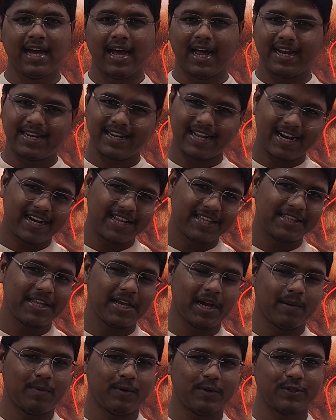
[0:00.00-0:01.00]
And regarding the
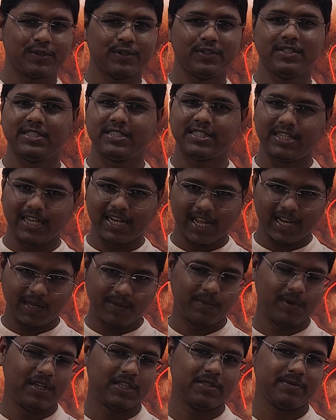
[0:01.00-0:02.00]
abortion, still
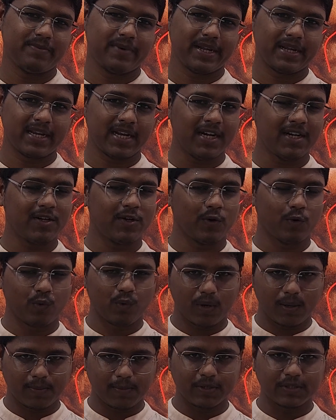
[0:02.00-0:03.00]
animal is pregnant,
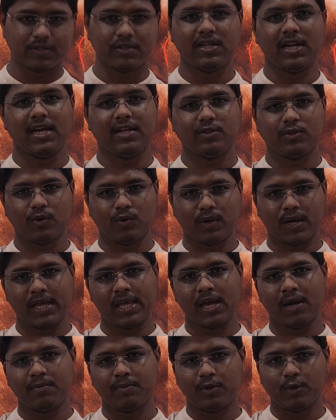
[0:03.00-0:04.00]
no abortion, though I
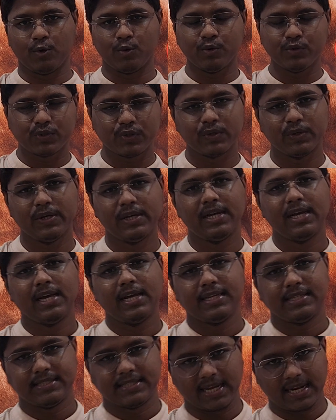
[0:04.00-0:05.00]
have used
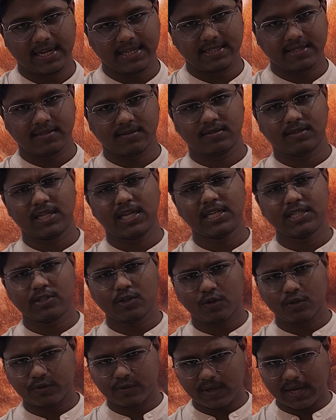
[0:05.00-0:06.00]
xylazine. There is
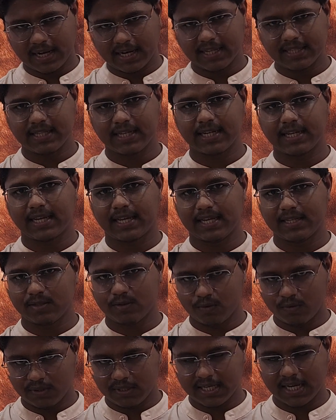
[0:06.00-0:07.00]
also another
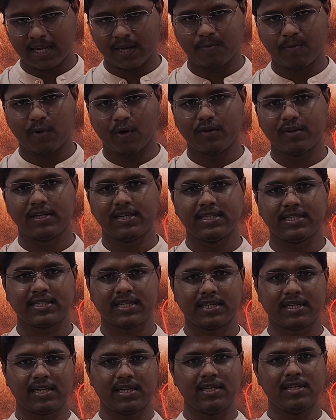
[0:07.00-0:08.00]
case which I have done
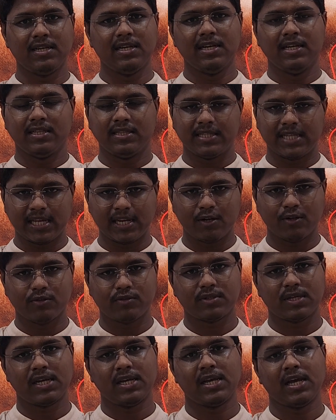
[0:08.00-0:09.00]
recently. There
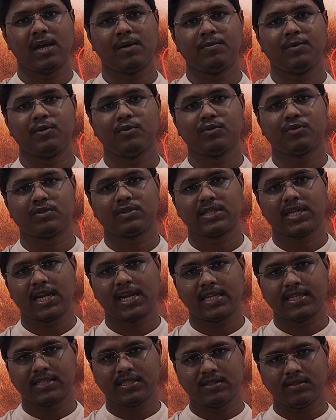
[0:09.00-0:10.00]
also I have used
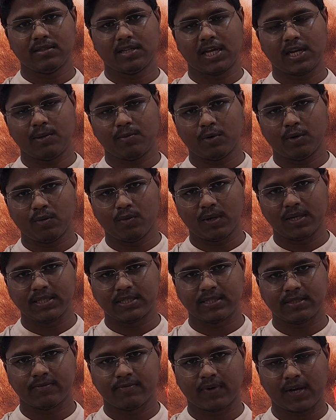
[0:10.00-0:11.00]
xylazine. The animal
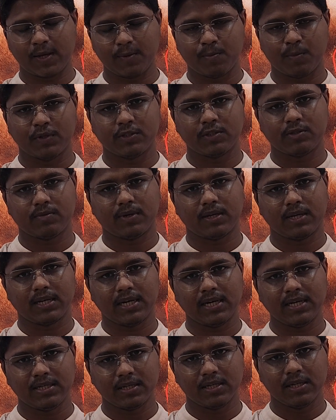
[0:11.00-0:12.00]
was 5 months
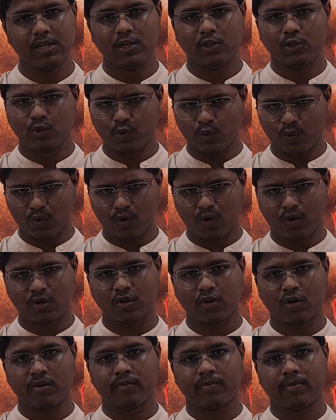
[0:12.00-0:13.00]
pregnant, though
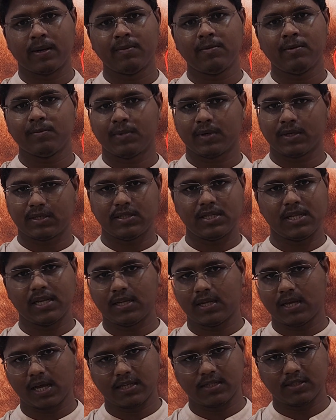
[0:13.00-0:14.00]
not confirmed, but
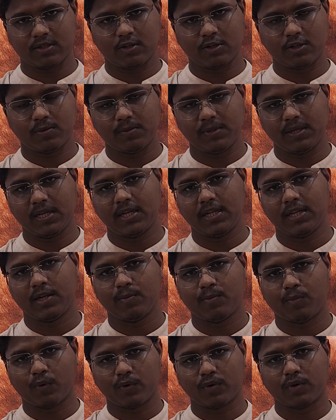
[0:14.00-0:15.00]
there has not been any
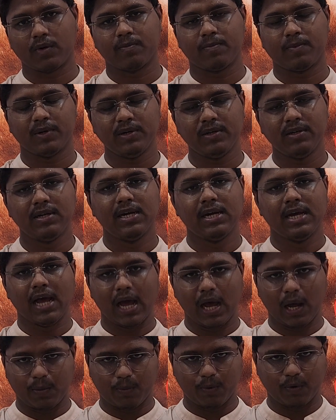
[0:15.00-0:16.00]
report of
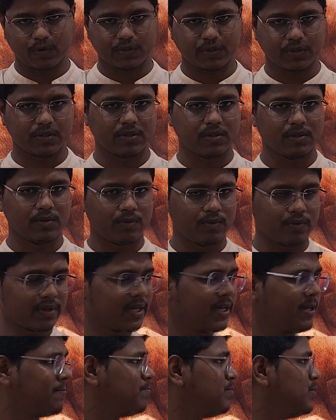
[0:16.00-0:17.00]
abortion.
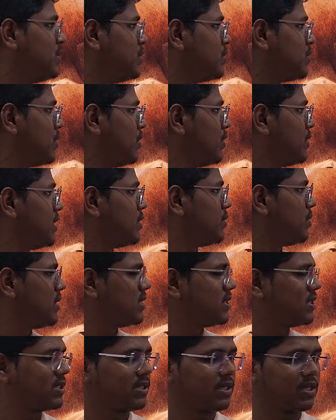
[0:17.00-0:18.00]
Okay, so this
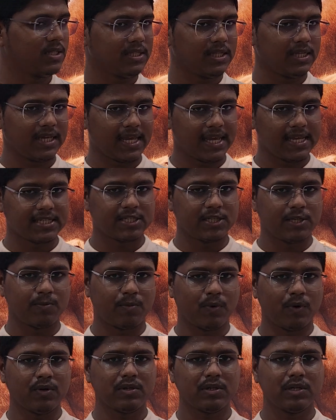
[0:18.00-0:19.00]
was the case
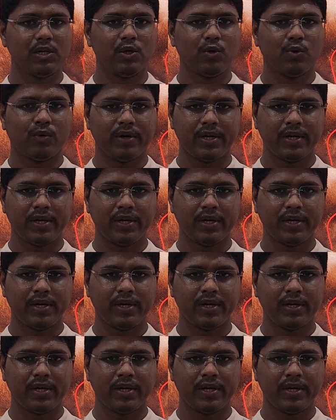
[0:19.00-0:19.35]
report.